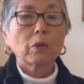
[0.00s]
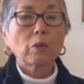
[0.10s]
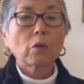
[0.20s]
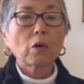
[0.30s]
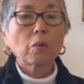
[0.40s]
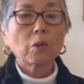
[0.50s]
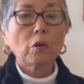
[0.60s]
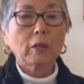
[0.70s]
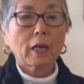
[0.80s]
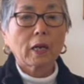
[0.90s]
the war
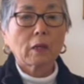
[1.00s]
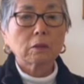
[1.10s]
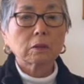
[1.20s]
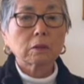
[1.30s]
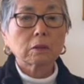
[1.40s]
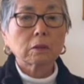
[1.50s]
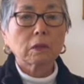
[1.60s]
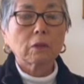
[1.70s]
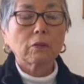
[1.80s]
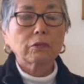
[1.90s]
broke out,
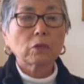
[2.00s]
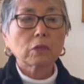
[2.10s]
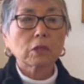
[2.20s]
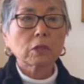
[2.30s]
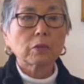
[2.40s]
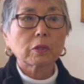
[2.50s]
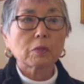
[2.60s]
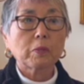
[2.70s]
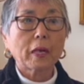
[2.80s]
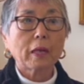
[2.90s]
of course it was
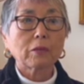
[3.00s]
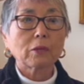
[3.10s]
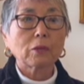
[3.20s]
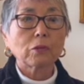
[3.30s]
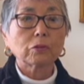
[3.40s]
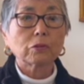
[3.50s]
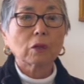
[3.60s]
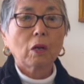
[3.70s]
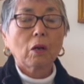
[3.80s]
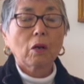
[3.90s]
bad news
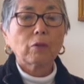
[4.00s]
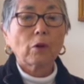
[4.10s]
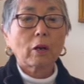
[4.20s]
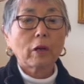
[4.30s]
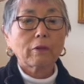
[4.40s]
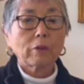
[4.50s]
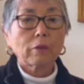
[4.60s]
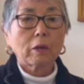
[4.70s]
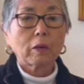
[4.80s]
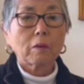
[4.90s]
for
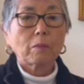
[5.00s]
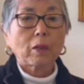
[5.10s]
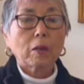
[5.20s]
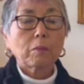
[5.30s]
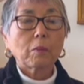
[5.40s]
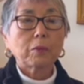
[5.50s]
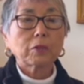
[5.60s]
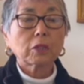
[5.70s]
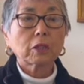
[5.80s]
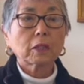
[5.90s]
everyone, but
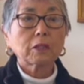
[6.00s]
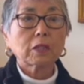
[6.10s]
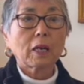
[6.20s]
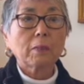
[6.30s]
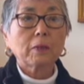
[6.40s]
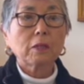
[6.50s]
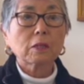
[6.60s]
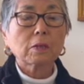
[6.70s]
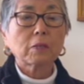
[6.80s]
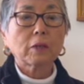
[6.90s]
particularly
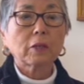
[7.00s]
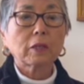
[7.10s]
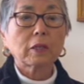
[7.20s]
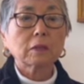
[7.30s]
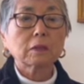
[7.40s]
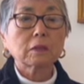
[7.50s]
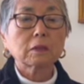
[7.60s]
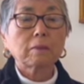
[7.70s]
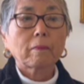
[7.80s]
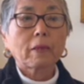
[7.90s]
Japanese Americans,
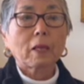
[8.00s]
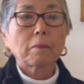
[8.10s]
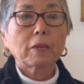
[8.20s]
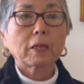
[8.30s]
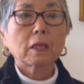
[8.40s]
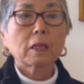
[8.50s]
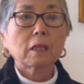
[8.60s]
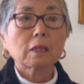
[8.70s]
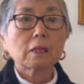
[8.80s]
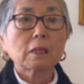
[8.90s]

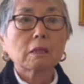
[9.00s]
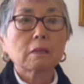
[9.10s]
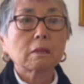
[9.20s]
because